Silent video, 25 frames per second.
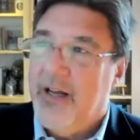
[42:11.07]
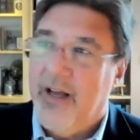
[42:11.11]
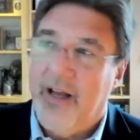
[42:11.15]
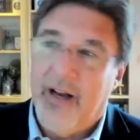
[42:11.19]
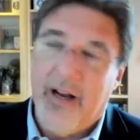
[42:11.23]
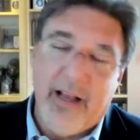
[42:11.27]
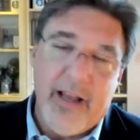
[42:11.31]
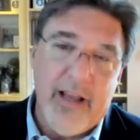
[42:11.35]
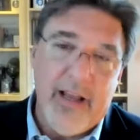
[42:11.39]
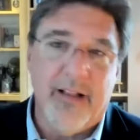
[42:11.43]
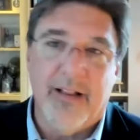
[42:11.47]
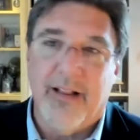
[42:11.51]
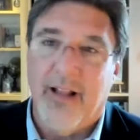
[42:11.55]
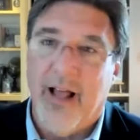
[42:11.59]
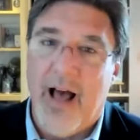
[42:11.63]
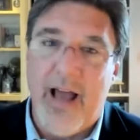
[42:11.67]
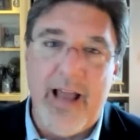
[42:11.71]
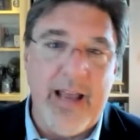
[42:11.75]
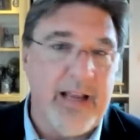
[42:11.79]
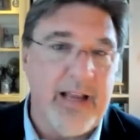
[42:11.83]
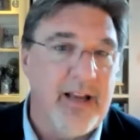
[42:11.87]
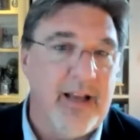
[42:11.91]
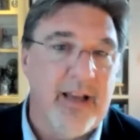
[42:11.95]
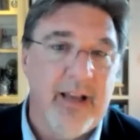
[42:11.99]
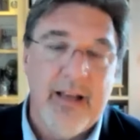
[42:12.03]
and I hit
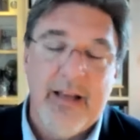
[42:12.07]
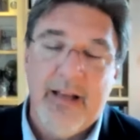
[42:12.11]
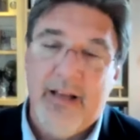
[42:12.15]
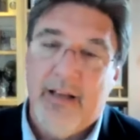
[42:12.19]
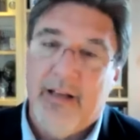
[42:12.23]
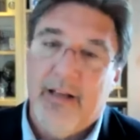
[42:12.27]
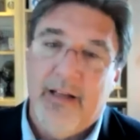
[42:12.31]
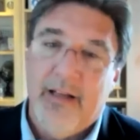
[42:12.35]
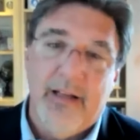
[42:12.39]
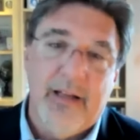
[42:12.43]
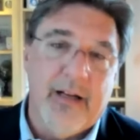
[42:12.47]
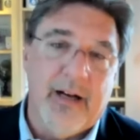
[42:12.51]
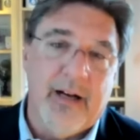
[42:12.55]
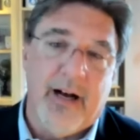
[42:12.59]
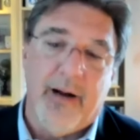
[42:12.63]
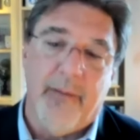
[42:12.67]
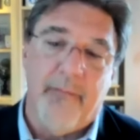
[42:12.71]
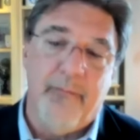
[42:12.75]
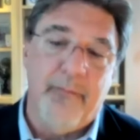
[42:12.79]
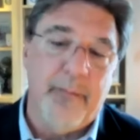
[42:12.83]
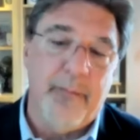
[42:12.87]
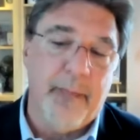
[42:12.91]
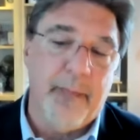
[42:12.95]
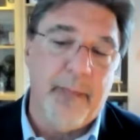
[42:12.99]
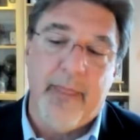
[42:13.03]
like.
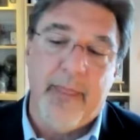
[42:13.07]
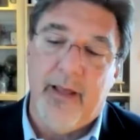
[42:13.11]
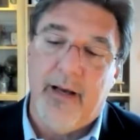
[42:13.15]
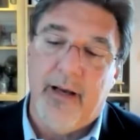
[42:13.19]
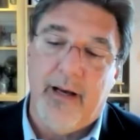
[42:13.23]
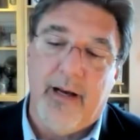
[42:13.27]
Um,